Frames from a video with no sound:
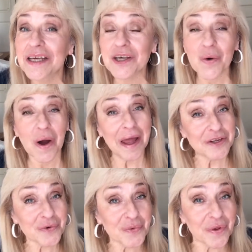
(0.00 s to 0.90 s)
I
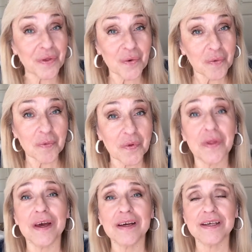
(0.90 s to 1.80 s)
had all the normal
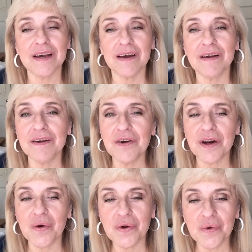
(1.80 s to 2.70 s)
things that, you
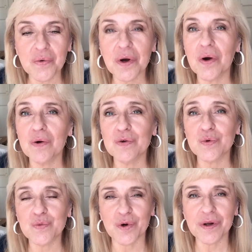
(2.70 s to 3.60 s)
know, little girls
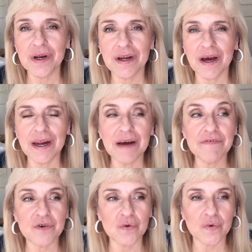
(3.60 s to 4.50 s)
would want, and I
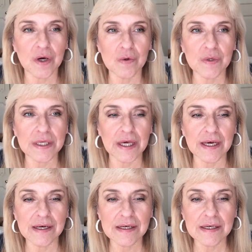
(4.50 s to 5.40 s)
loved all those
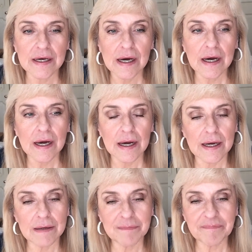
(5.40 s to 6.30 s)
things.
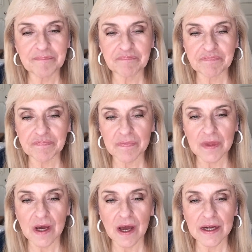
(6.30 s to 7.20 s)
And
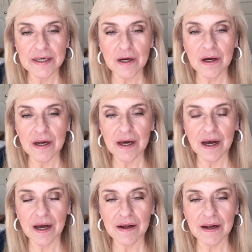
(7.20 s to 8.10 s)
I,
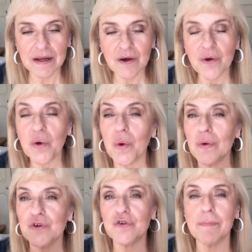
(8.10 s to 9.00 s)
who
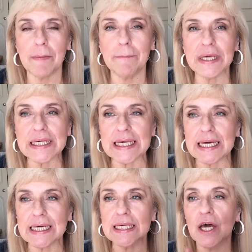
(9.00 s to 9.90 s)
else remembers
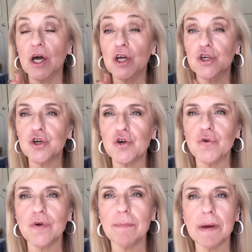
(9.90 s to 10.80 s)
these? Do
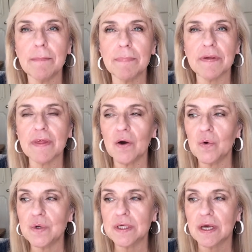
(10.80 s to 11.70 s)
you remember
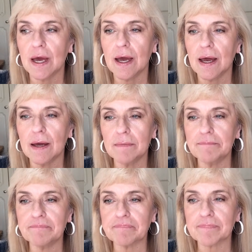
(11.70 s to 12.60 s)
those
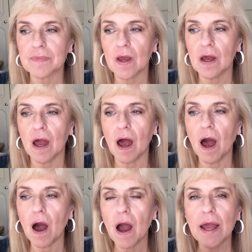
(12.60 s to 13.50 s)

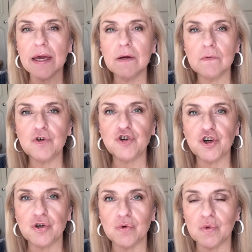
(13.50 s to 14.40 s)
high heel
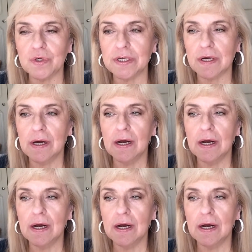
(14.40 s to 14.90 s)
shoes?